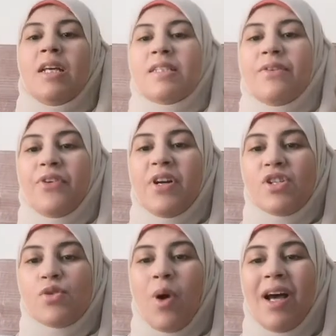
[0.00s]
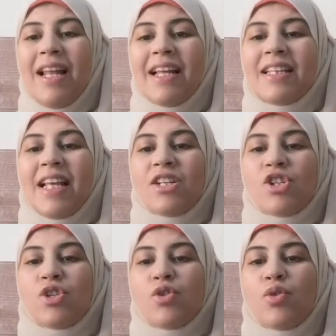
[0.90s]
The first one
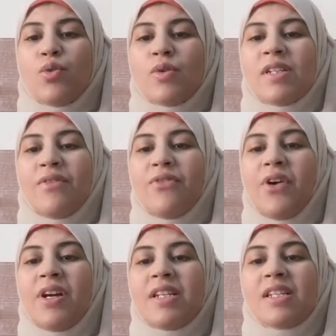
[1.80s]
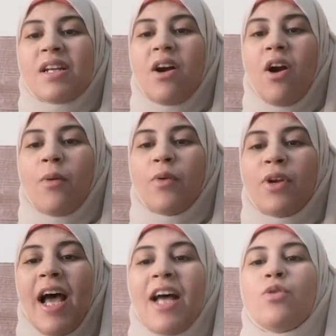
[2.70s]
attached to the first carbon
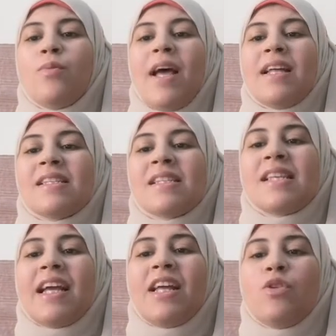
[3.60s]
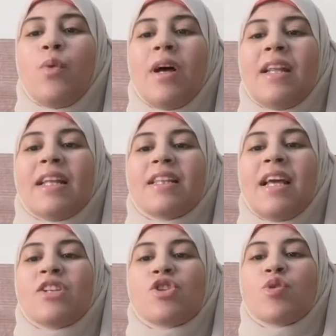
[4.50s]
atom and the second one
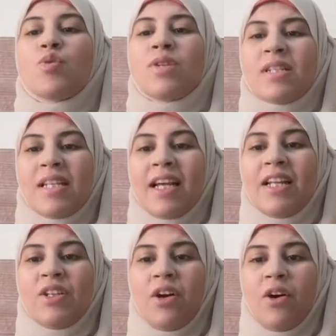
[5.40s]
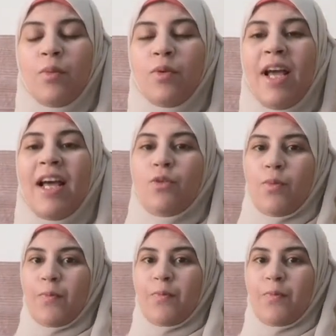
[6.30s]
attached to the second carbon atom.